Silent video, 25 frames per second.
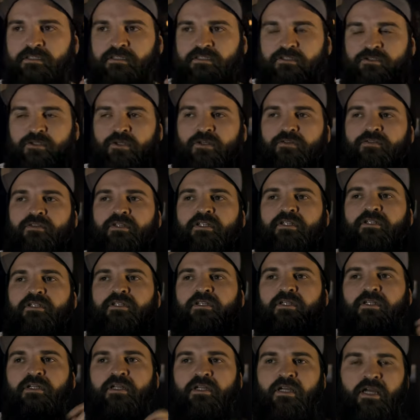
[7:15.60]
serve it
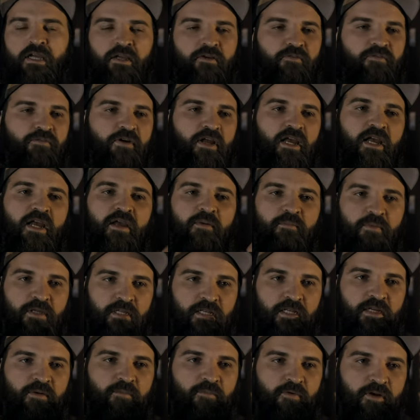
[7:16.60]
rare,
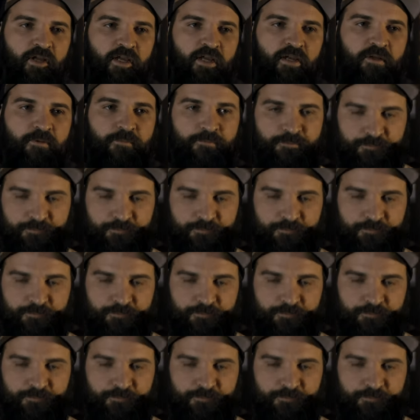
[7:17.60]
medium rare.